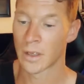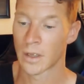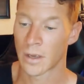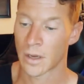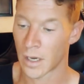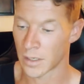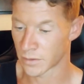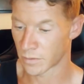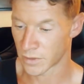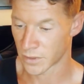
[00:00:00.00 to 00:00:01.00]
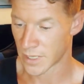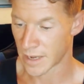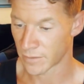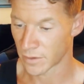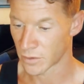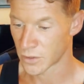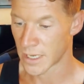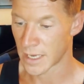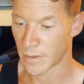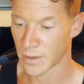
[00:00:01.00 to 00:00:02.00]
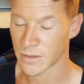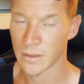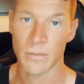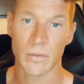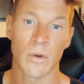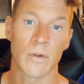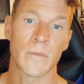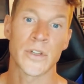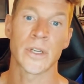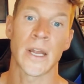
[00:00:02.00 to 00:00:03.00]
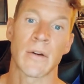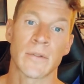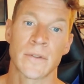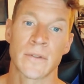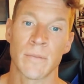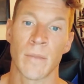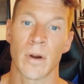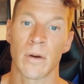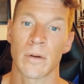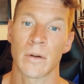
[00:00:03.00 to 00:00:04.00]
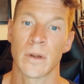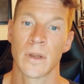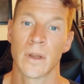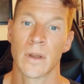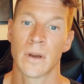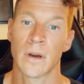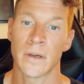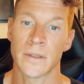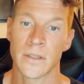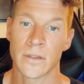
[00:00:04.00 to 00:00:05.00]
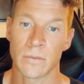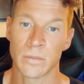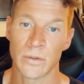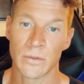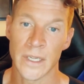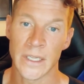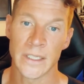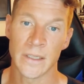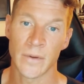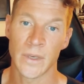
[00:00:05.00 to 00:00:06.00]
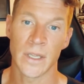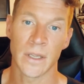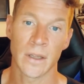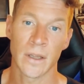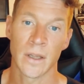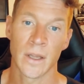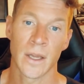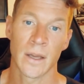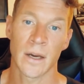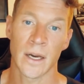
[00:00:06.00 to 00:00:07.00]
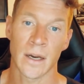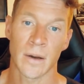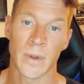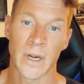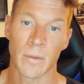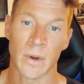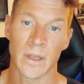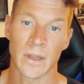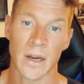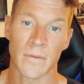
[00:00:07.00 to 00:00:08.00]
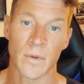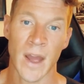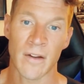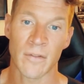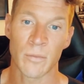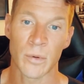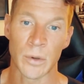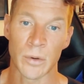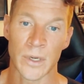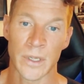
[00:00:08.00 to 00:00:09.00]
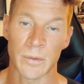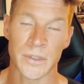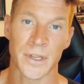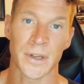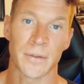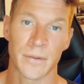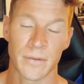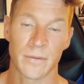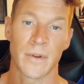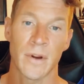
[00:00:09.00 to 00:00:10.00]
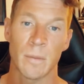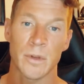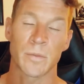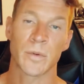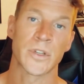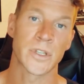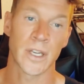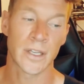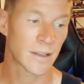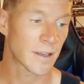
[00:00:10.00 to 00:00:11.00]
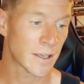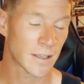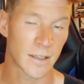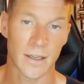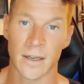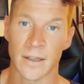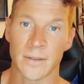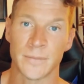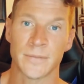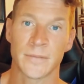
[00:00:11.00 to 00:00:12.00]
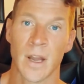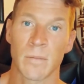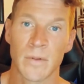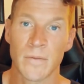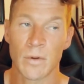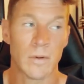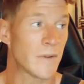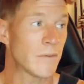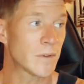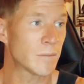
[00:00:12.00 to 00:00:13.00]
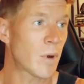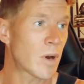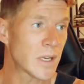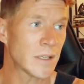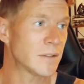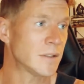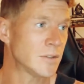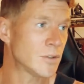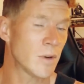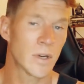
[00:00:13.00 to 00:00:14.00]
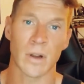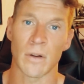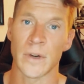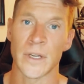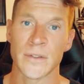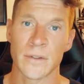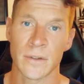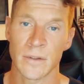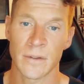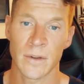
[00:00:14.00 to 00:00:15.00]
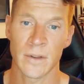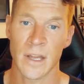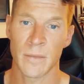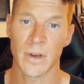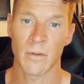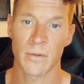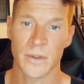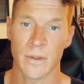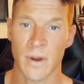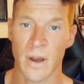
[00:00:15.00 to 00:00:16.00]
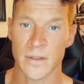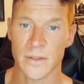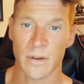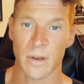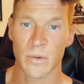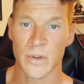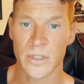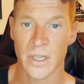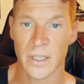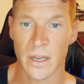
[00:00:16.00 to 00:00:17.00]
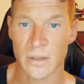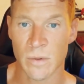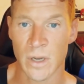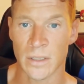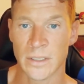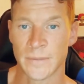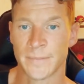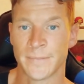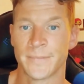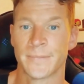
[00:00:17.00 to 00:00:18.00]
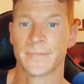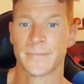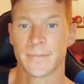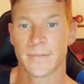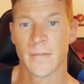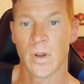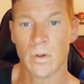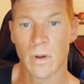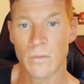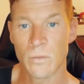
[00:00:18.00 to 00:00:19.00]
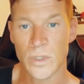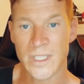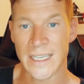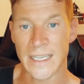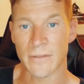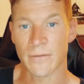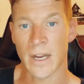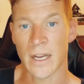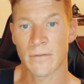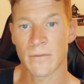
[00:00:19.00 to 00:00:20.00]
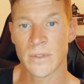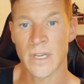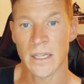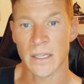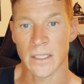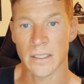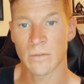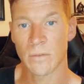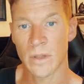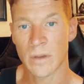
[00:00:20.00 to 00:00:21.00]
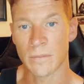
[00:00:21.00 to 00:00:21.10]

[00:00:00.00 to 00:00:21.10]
Uh, so we're just having a little chat about Sniper Rogue Mission out tomorrow on digital Blu-ray and D V D. Uh, but anyway, a lot of you have pre-ordered it, which I very much appreciate. And uh, a couple of you have even bought it and enjoyed it already. So you're, you're letting me know what you thought. So I appreciate that as well. Umski, hi from Thailand. Welcome.